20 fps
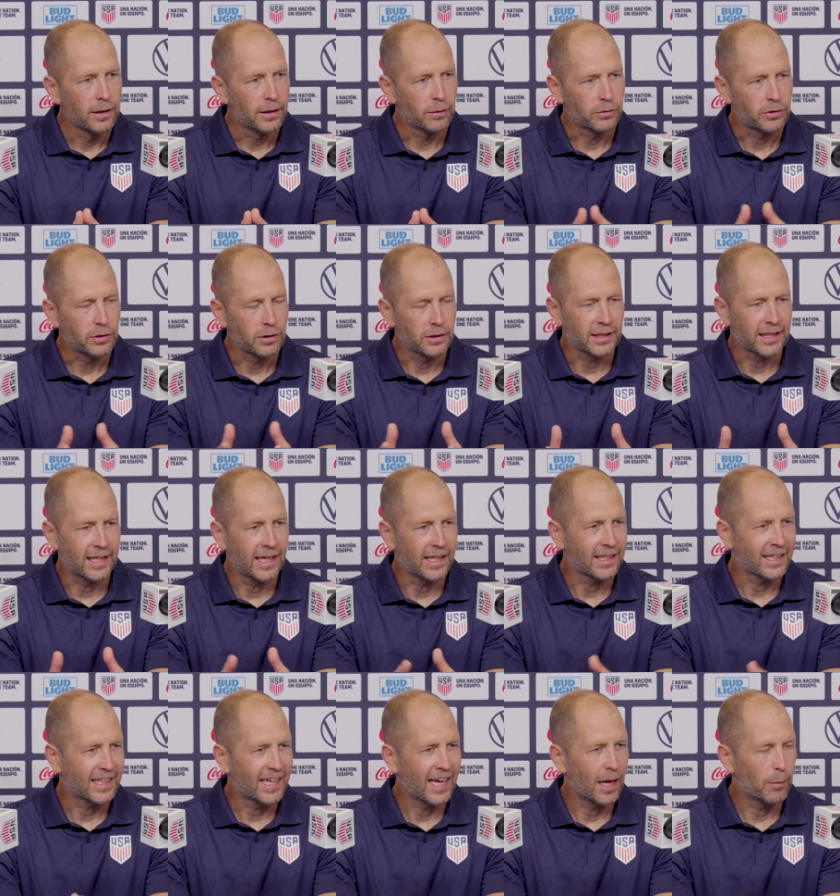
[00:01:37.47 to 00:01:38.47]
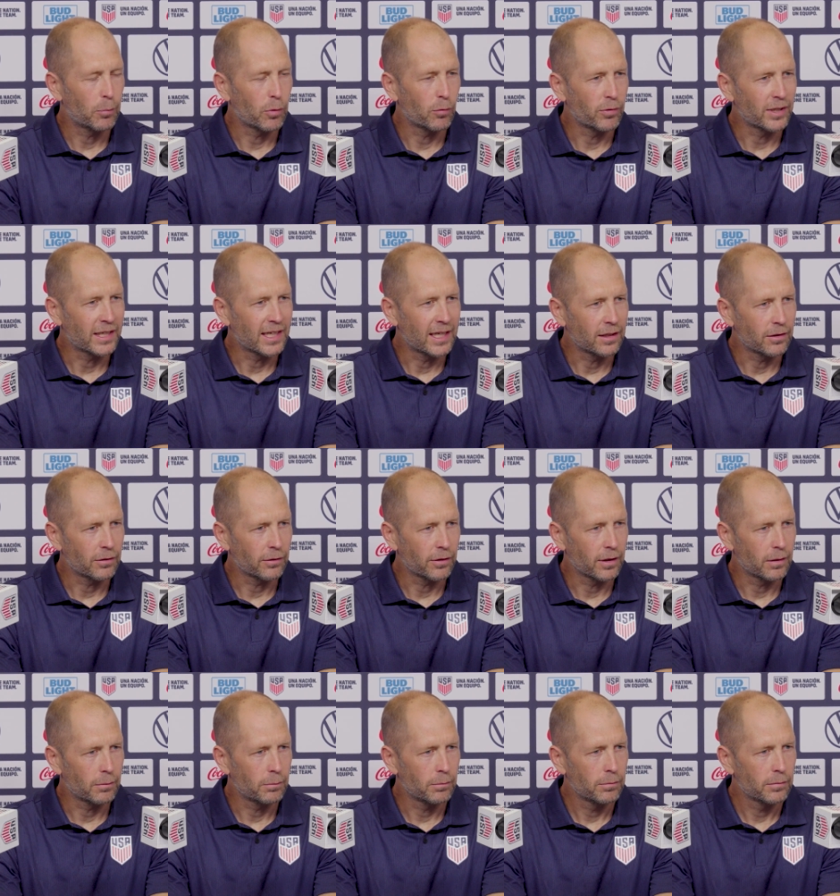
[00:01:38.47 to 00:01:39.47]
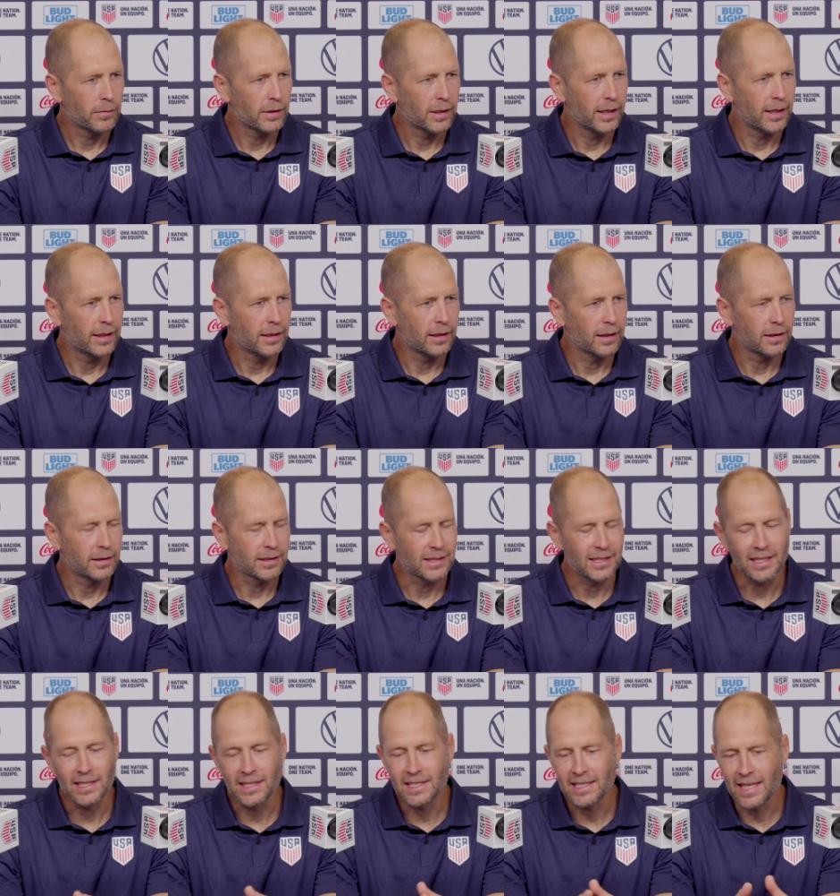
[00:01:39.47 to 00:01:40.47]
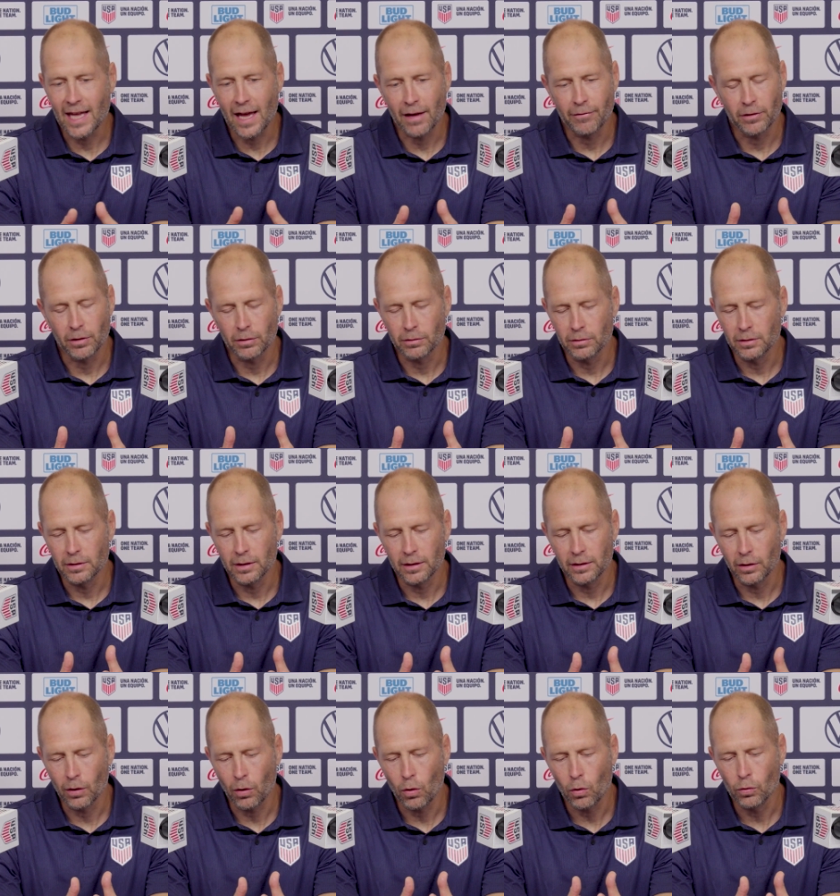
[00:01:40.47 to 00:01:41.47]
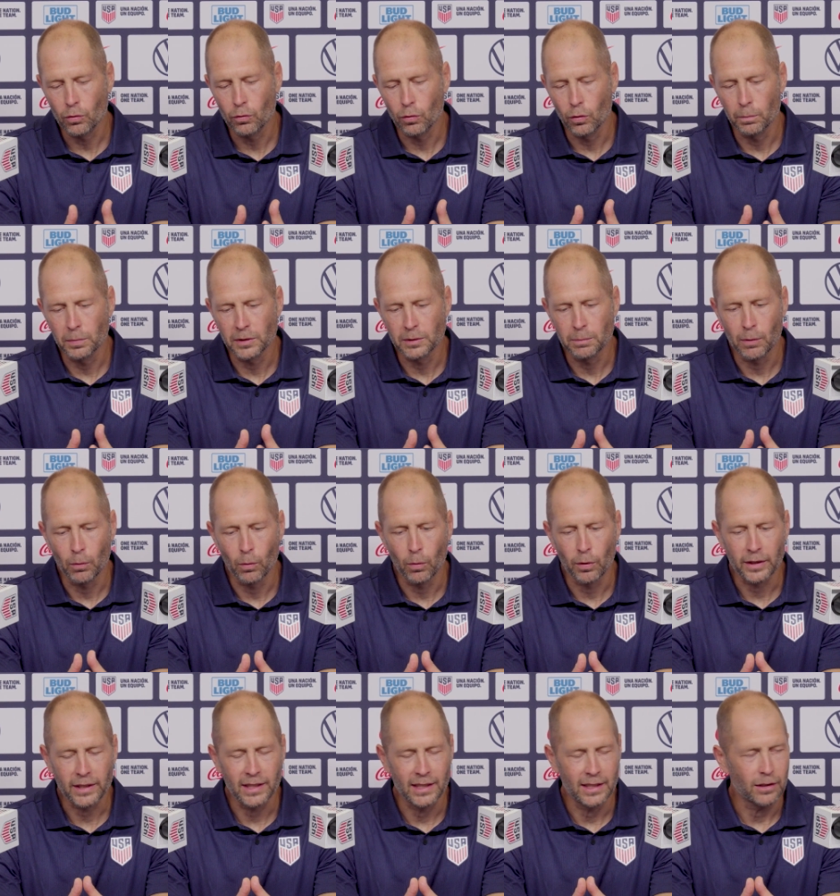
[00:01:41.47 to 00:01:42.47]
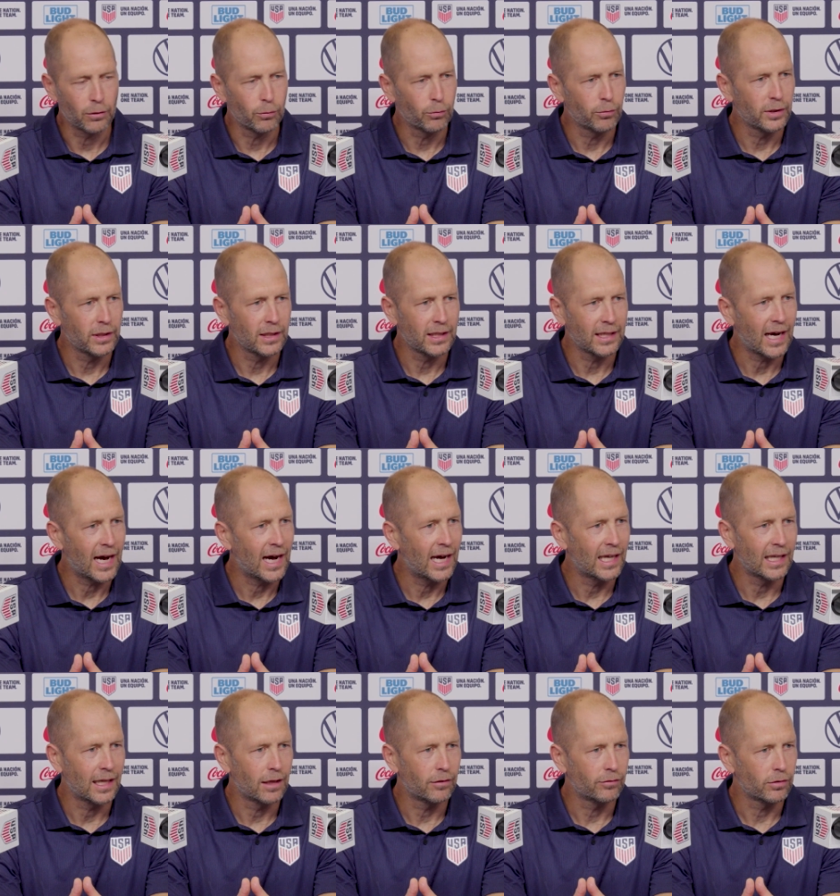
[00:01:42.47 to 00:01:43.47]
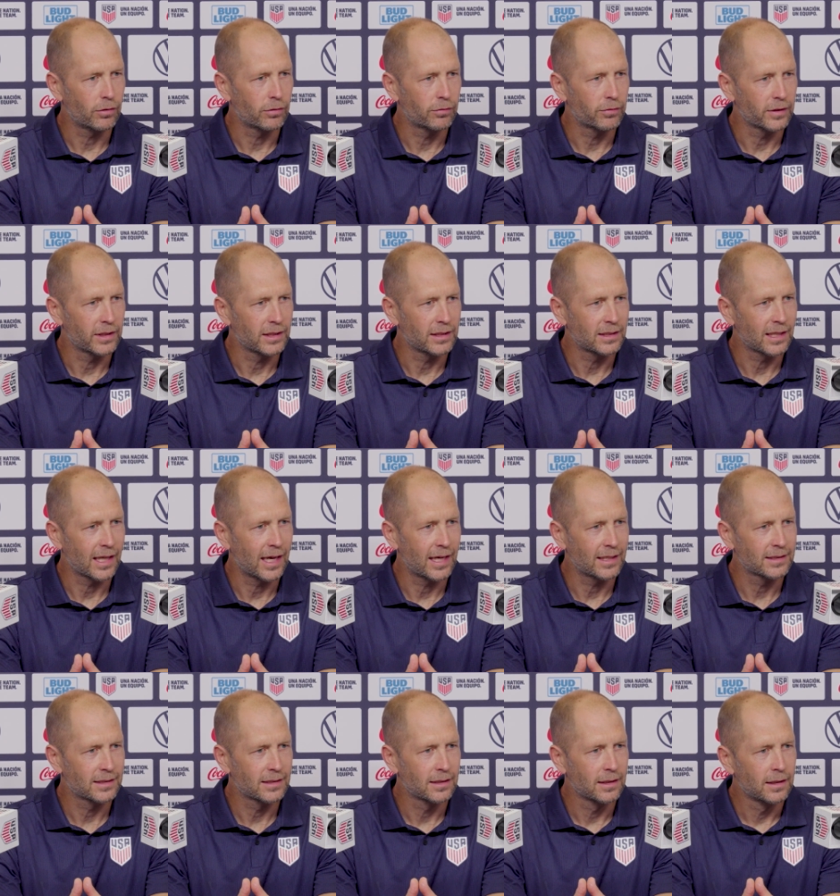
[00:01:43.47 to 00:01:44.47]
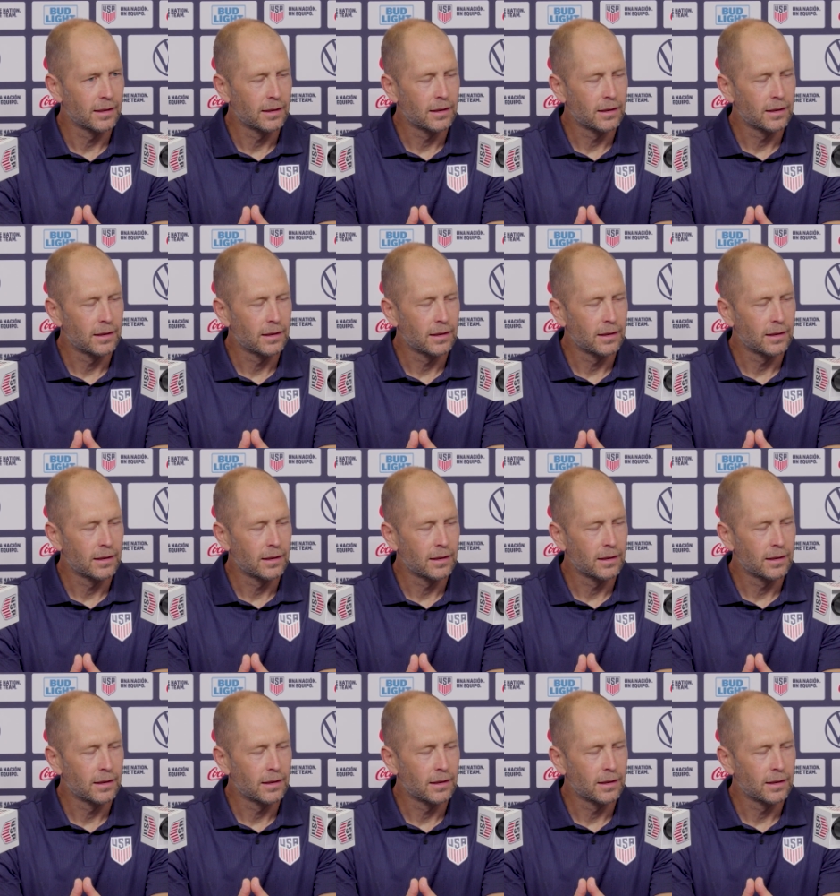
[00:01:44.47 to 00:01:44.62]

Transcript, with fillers: It was good to get in the camp and rekindle them and, and see the staff. You know, th the whole group has been working at a really high level for these last